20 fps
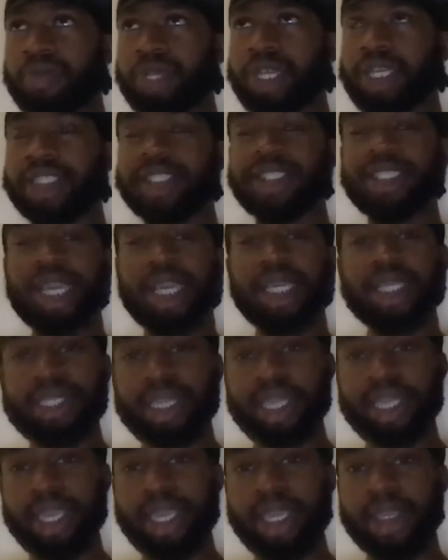
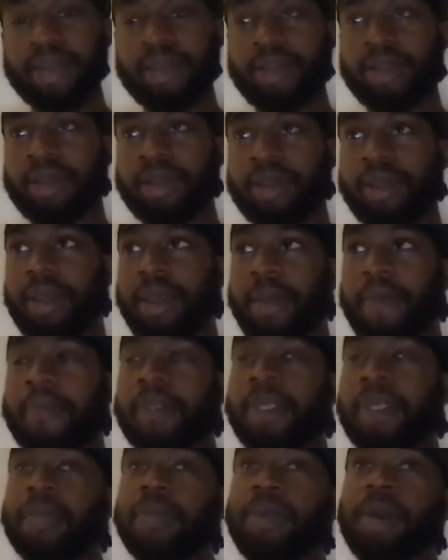16,
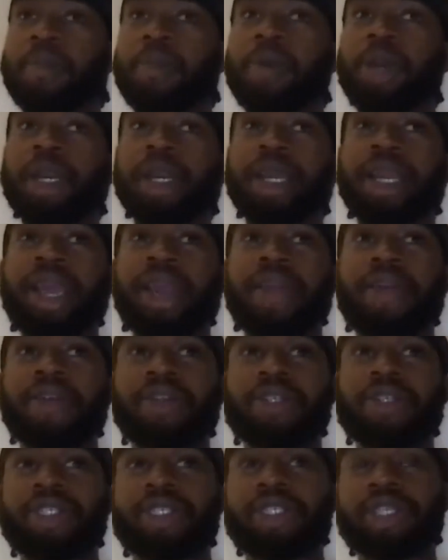me and my boy
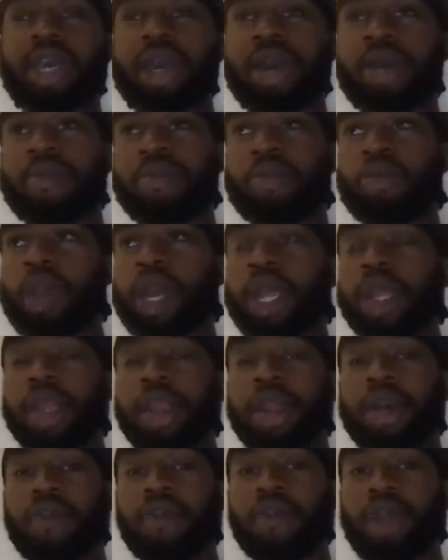Clarence, who I ended
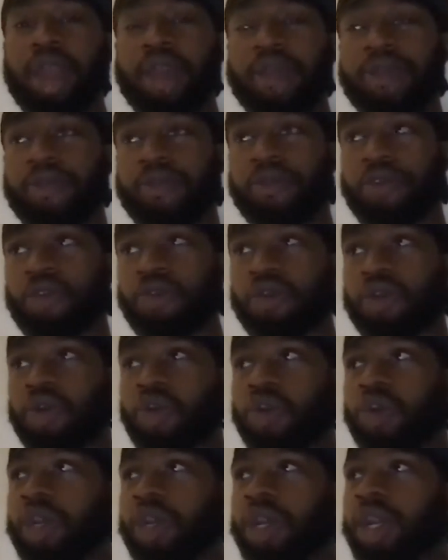up writing for,
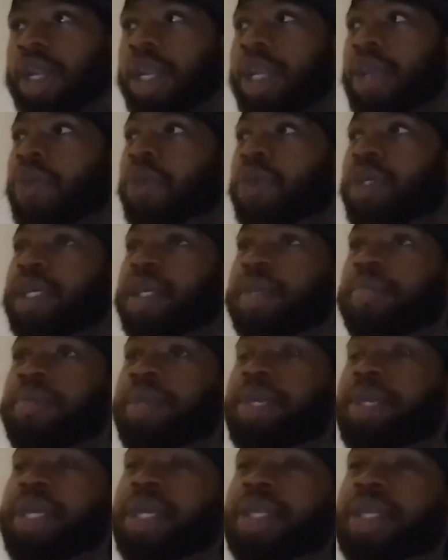recorded a little EP
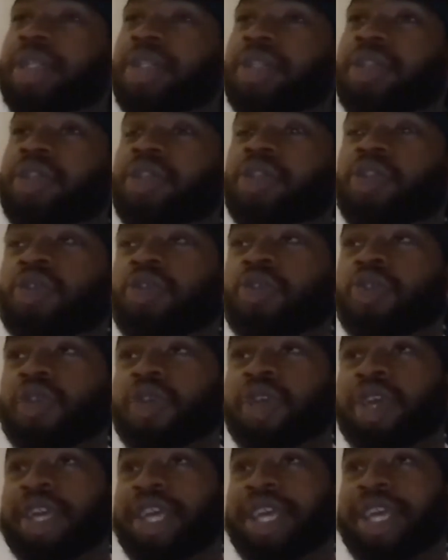in the
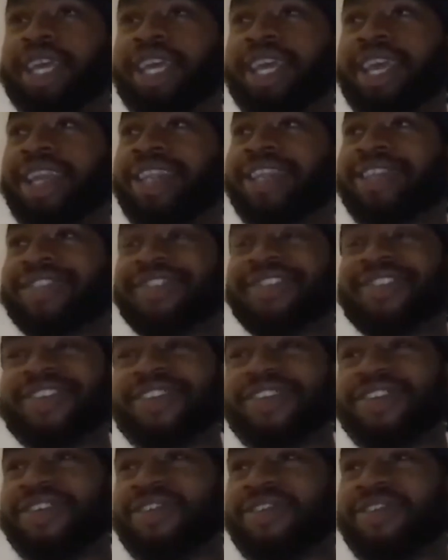
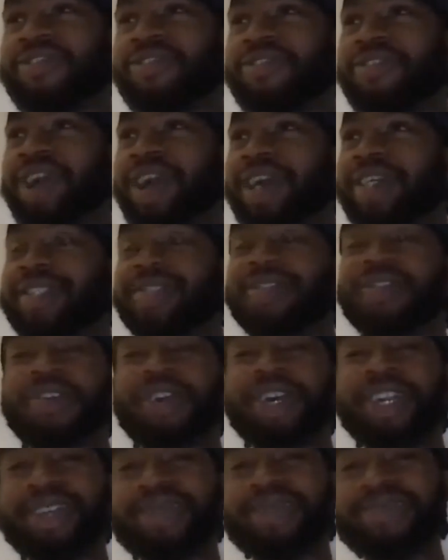studio. I still
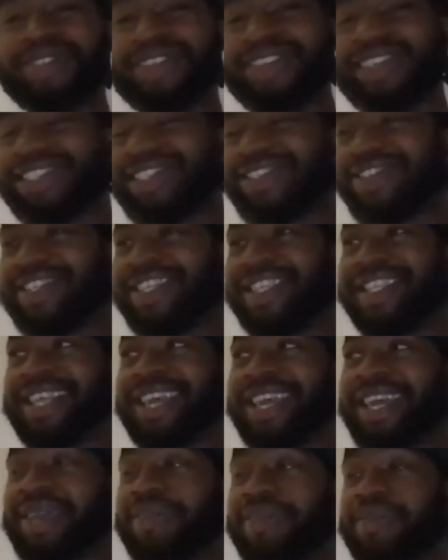got them songs to the
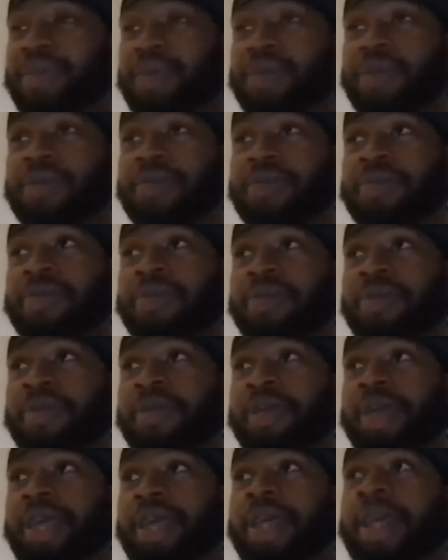day, bro.
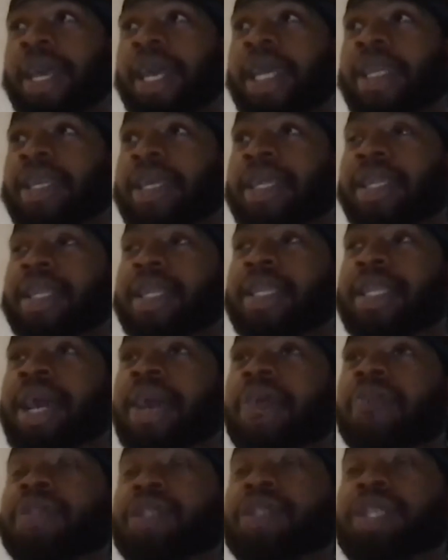And then
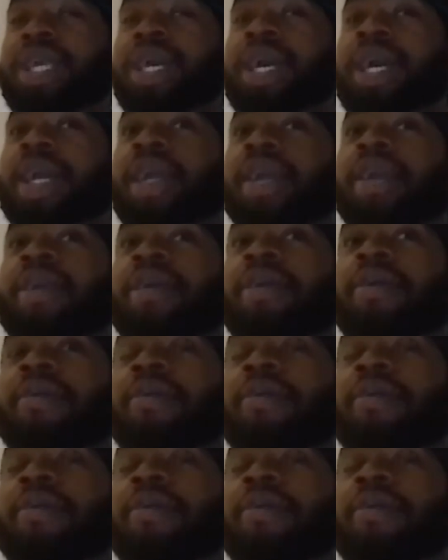that was like